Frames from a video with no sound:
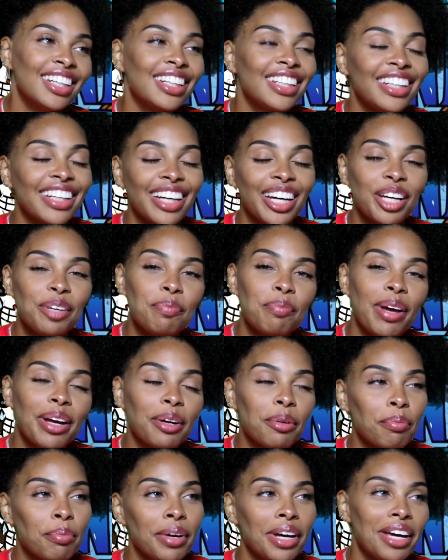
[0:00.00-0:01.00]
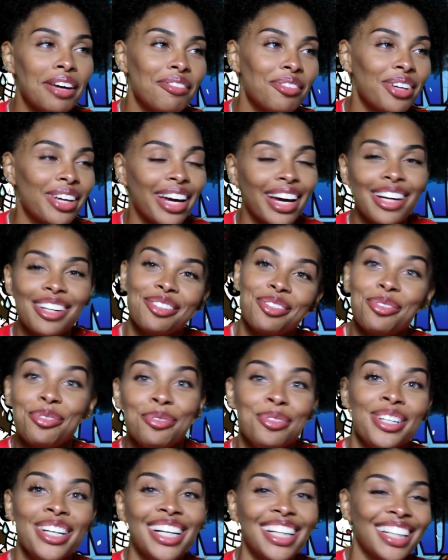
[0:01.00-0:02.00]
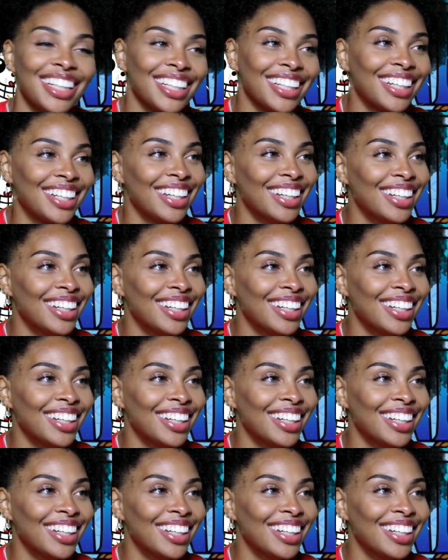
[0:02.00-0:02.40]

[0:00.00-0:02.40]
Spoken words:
Can't make a baby, can't do nothing.